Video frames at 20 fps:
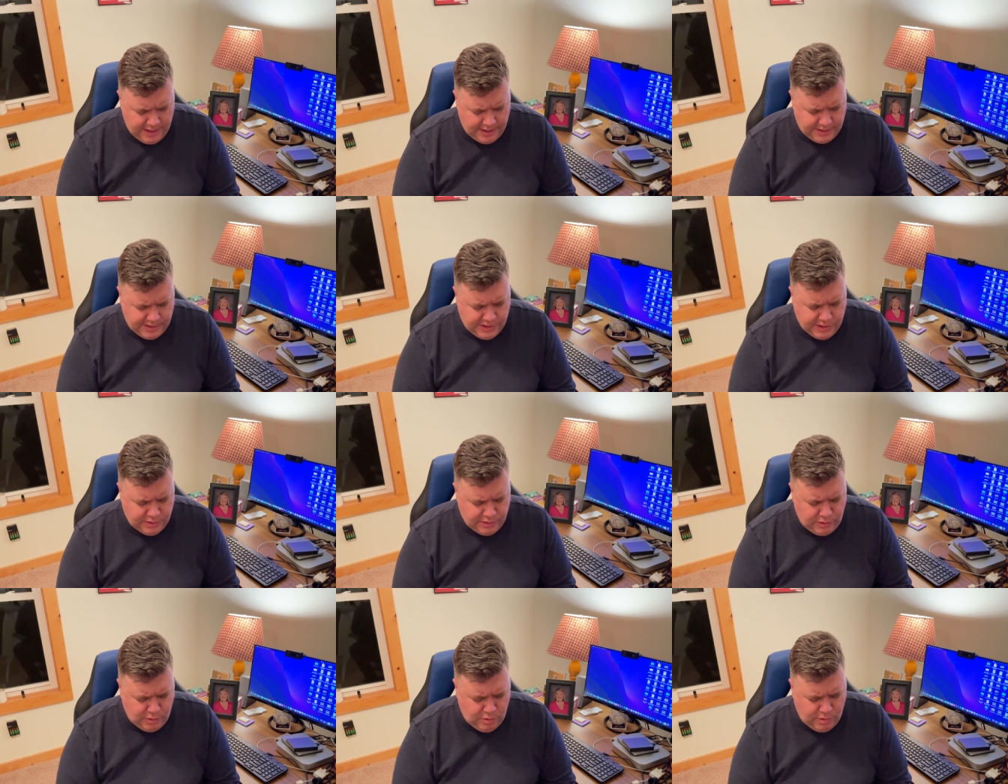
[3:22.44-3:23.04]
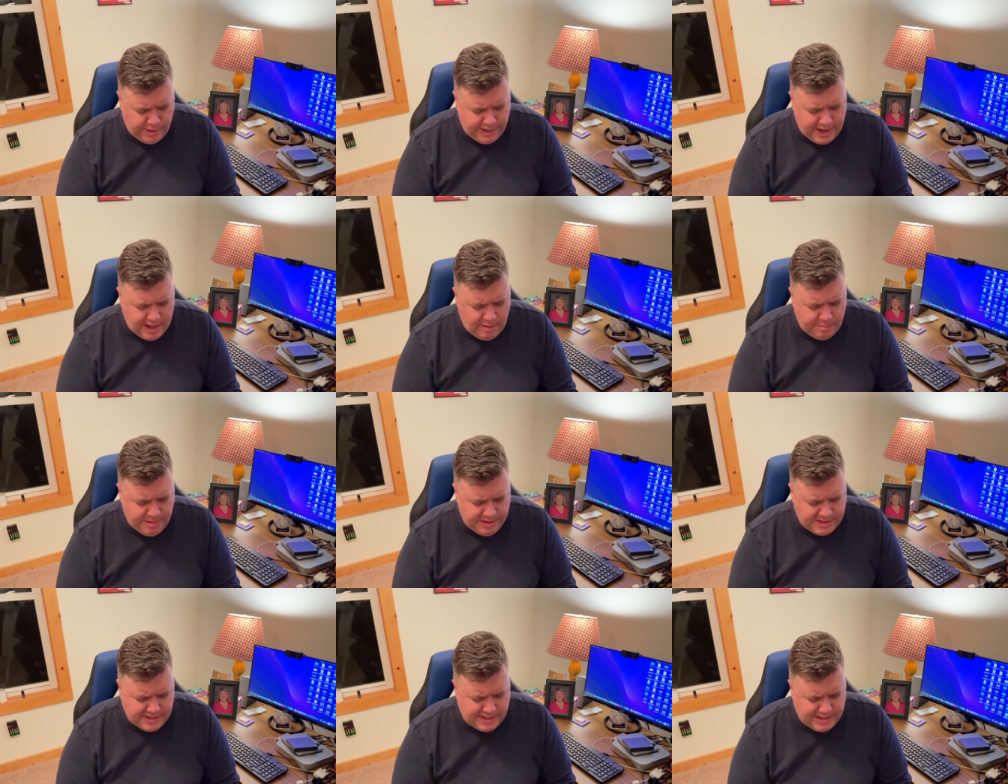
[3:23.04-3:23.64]
Dear Lord,
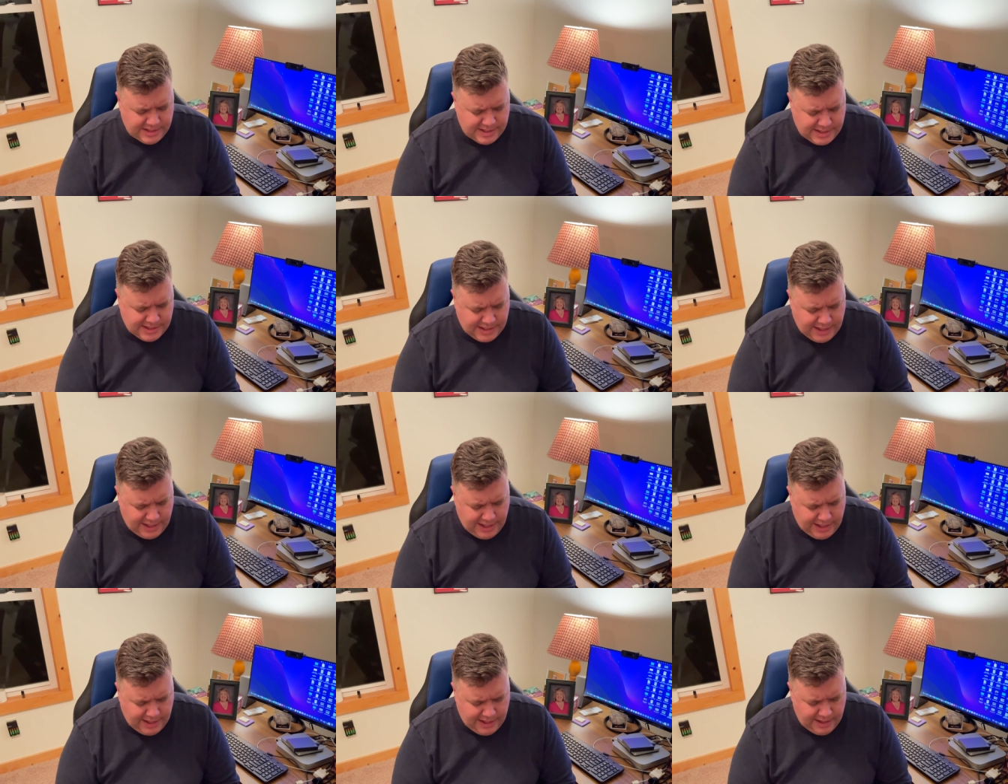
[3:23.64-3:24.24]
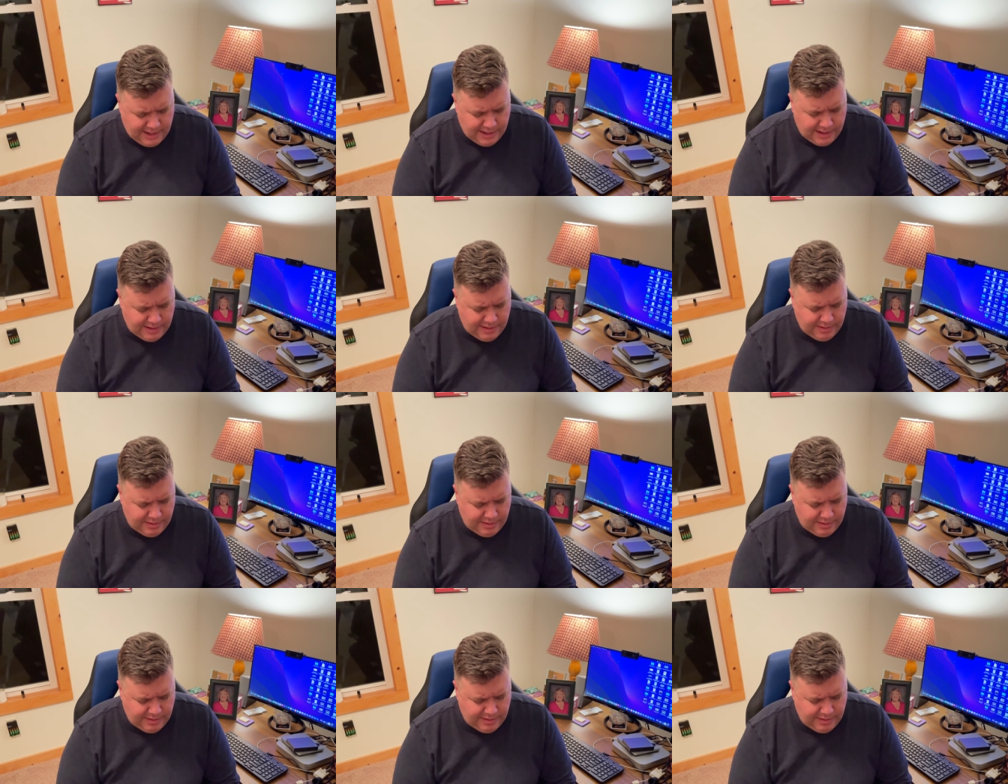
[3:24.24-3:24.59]
help us to see